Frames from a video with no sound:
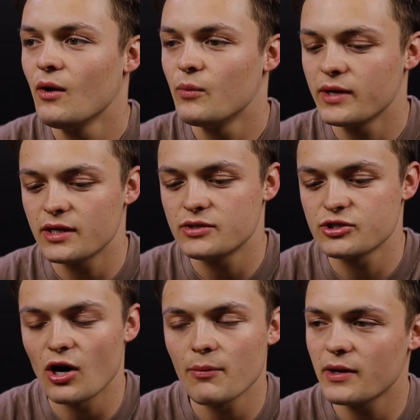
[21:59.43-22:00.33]
we could
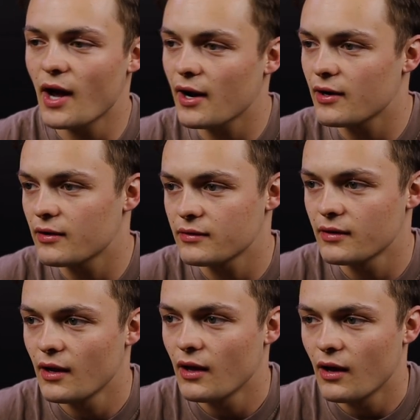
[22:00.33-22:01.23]
sharpen
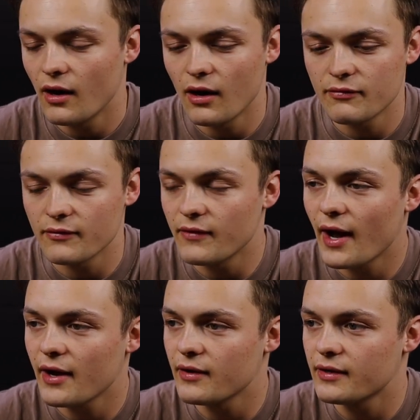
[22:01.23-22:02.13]
iron off of
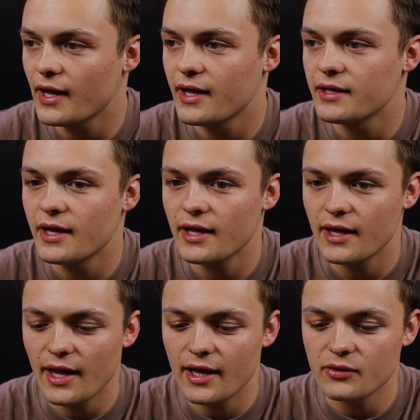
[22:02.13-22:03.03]
iron
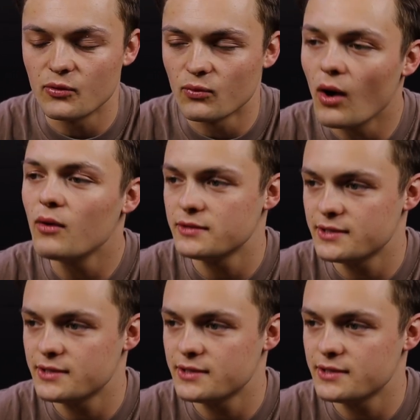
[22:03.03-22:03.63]
and grow